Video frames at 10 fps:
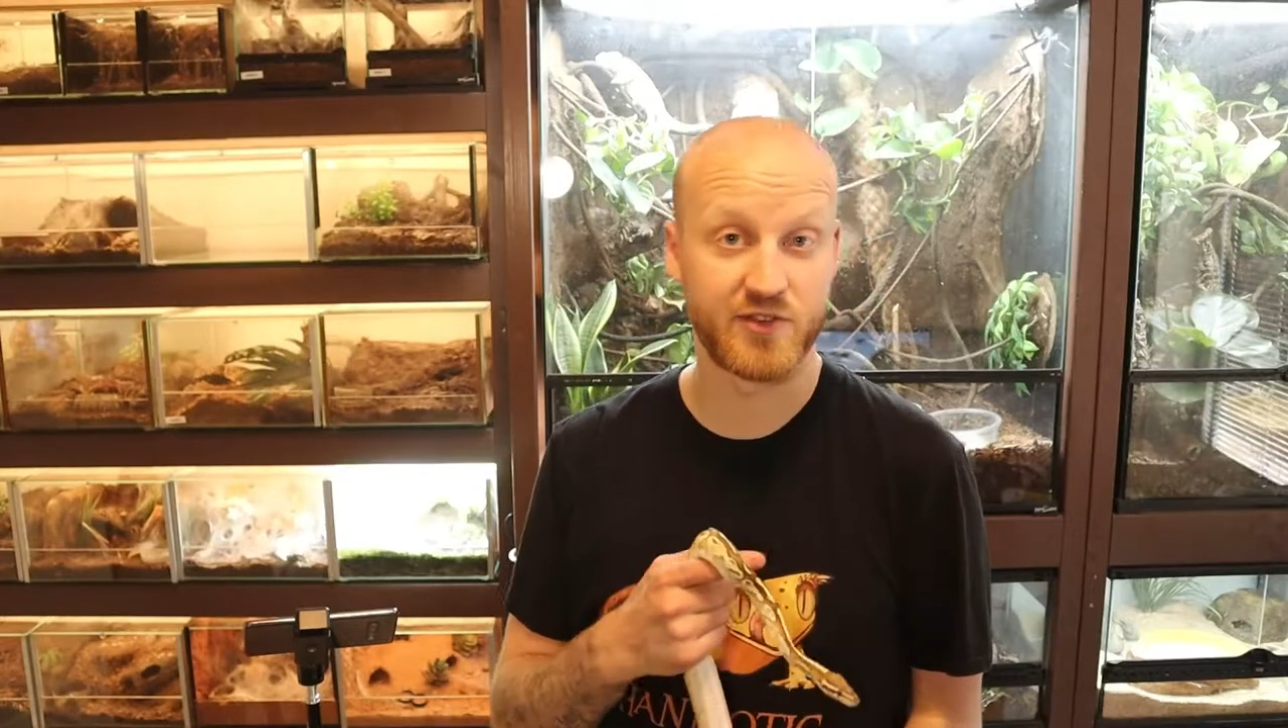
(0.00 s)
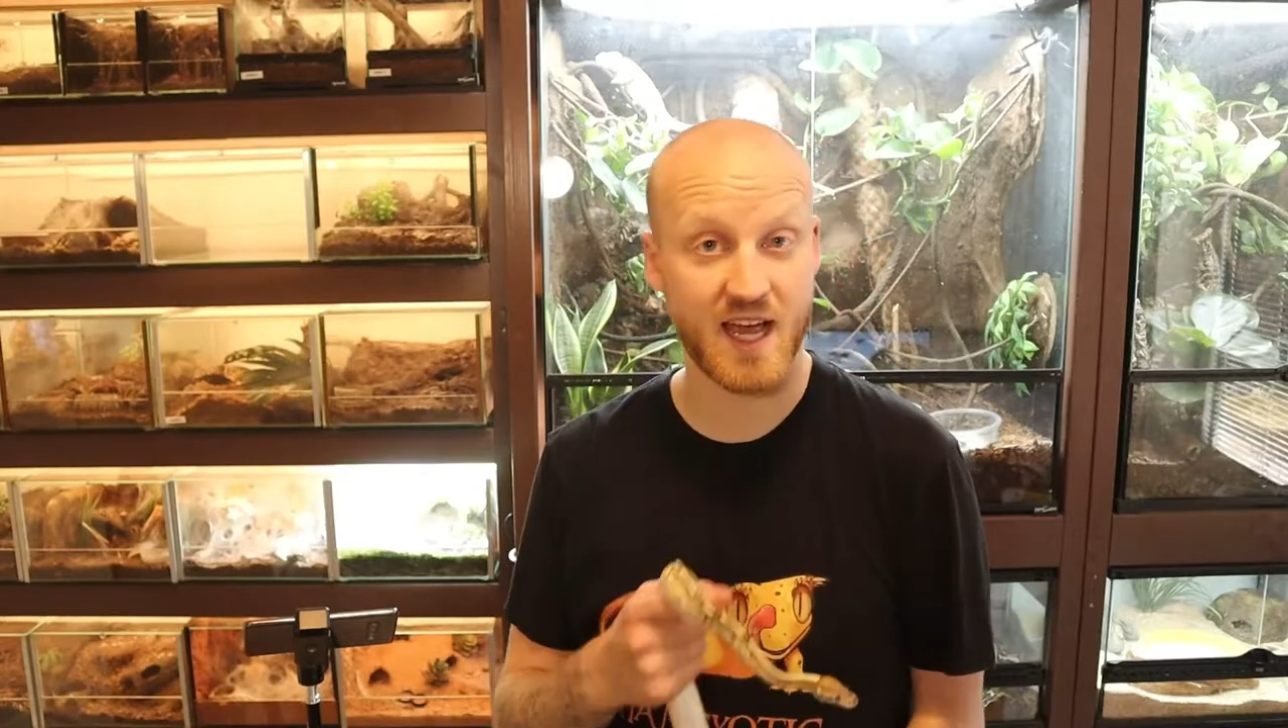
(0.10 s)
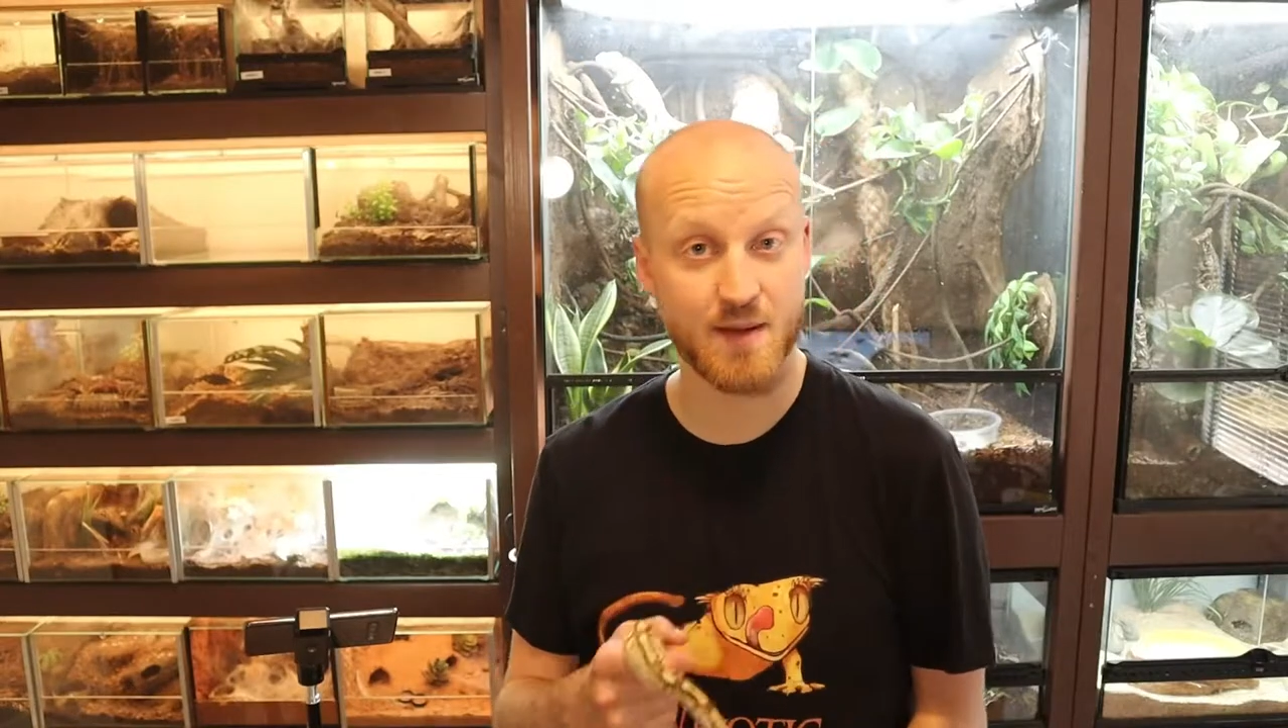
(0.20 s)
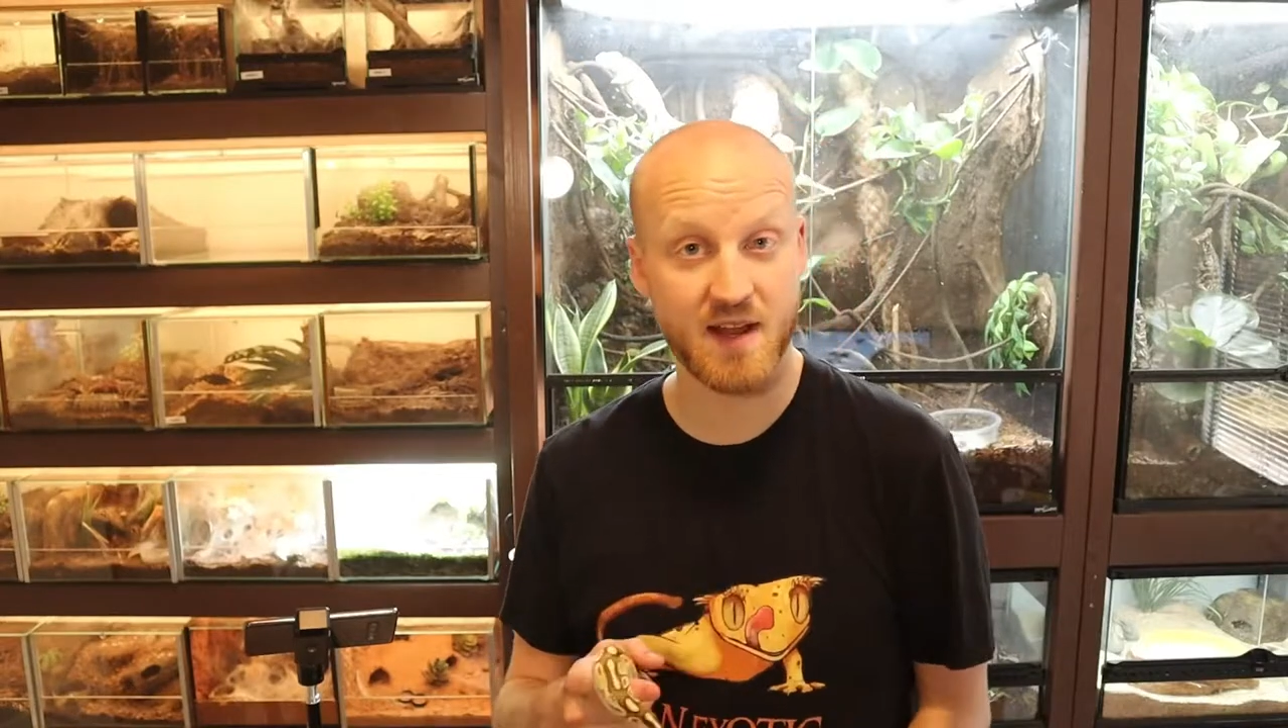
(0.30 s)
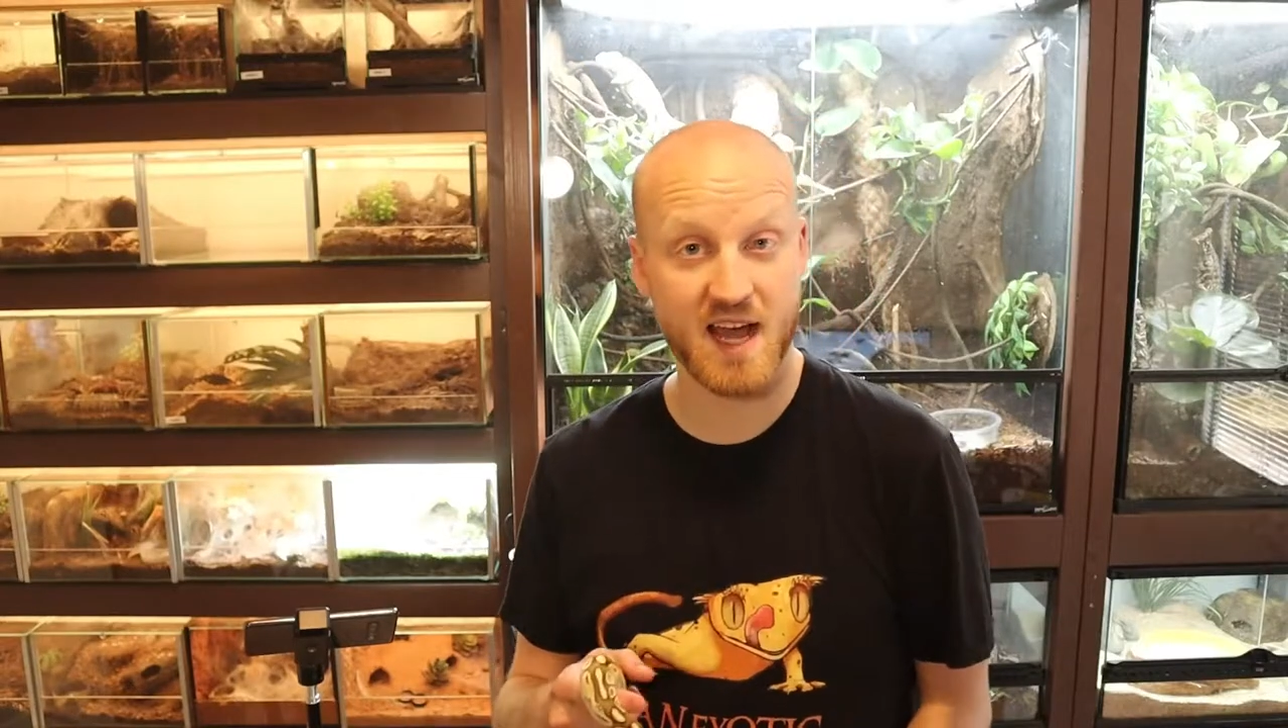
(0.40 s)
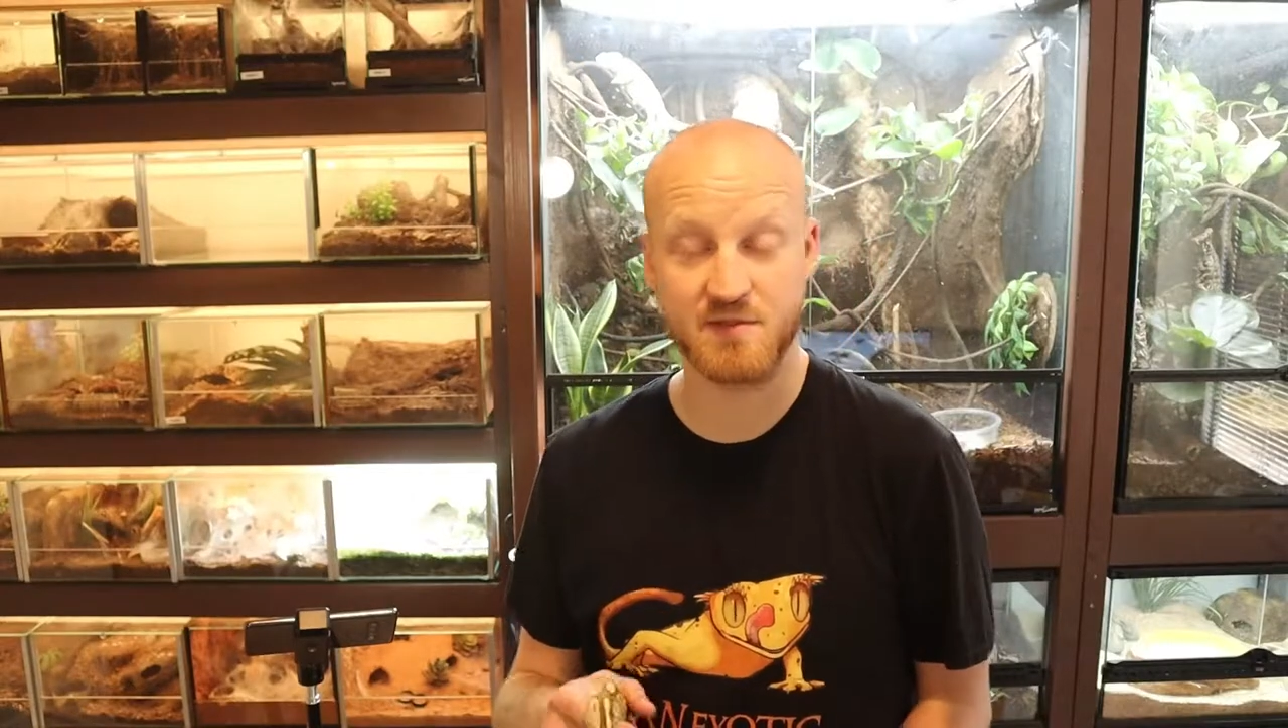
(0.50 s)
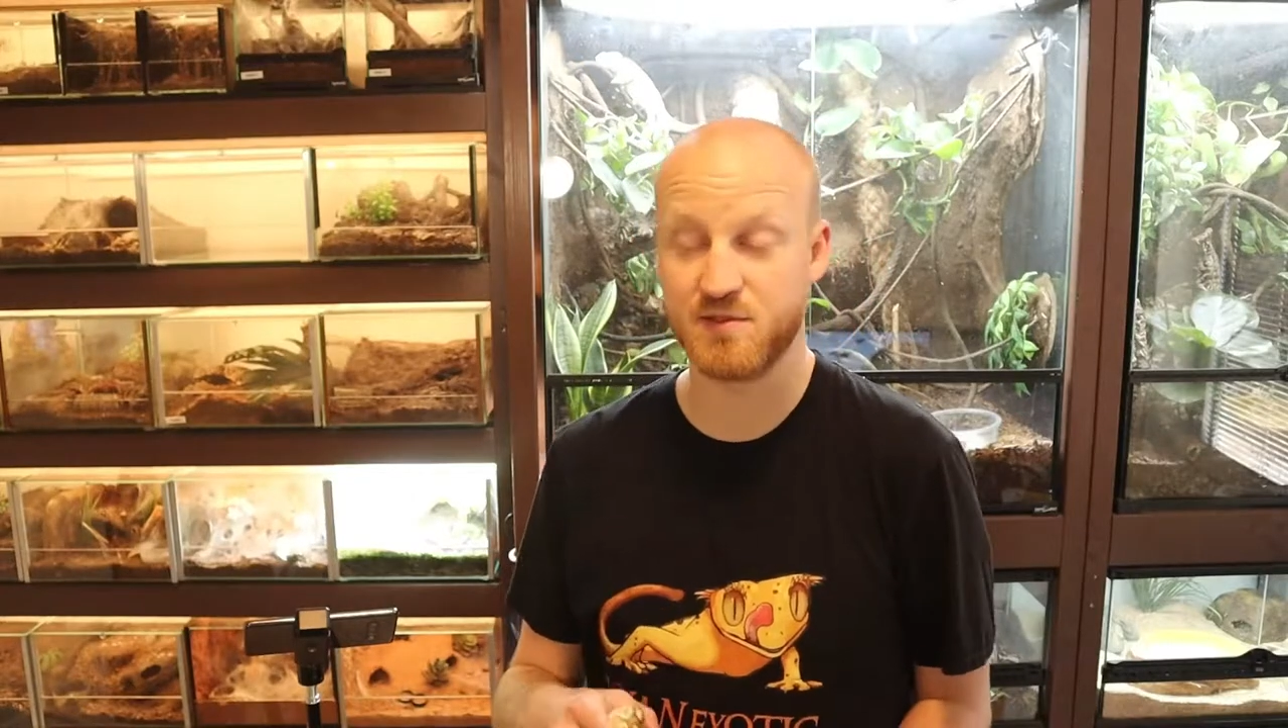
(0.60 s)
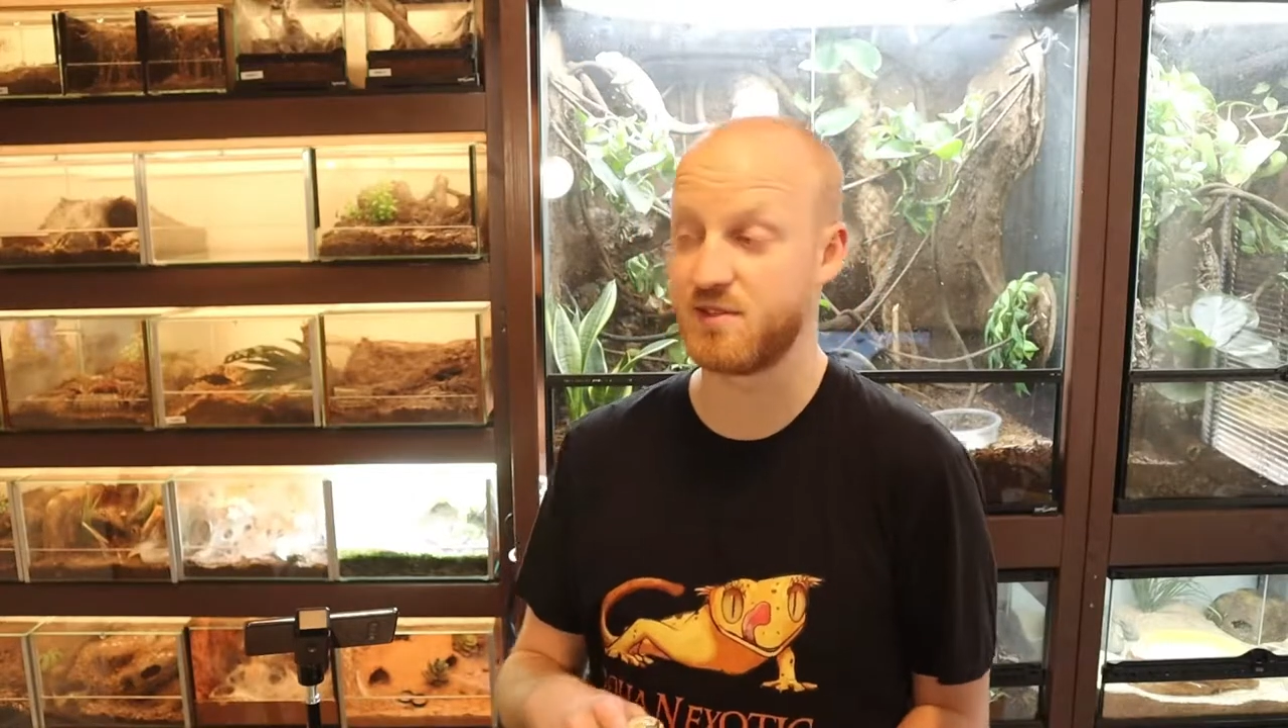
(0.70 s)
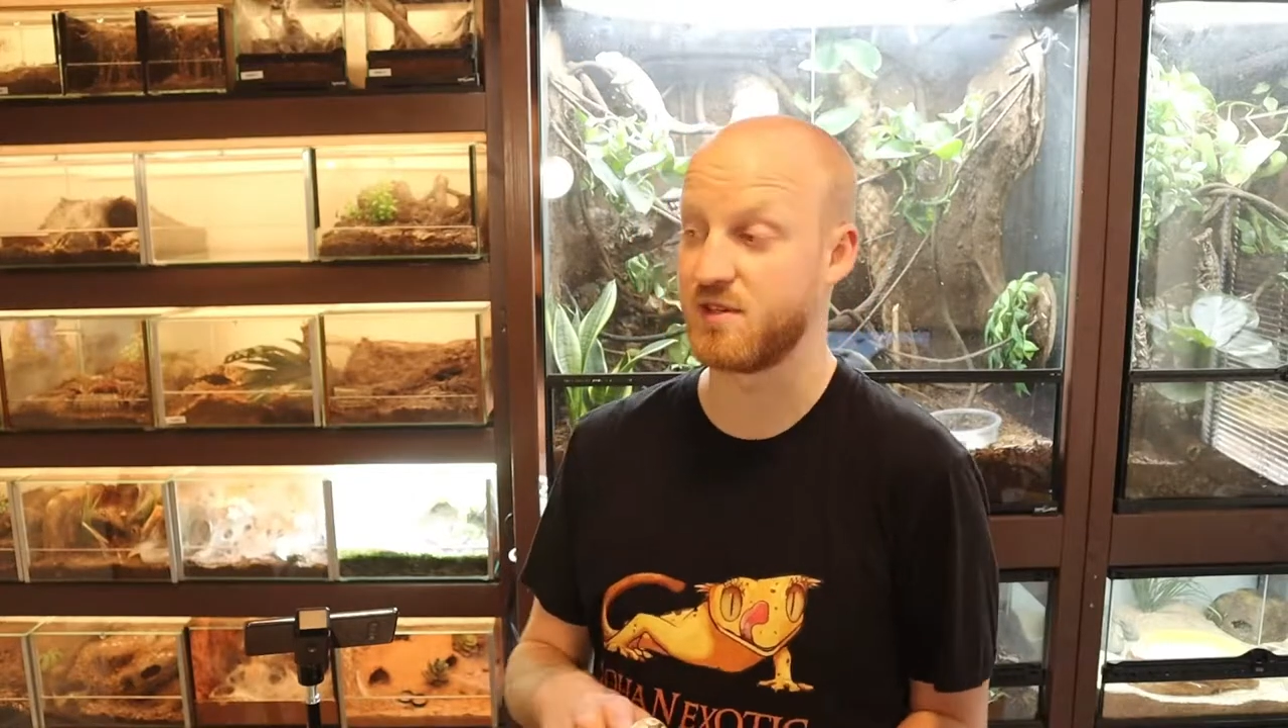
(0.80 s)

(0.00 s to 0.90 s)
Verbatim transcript: time-lapse with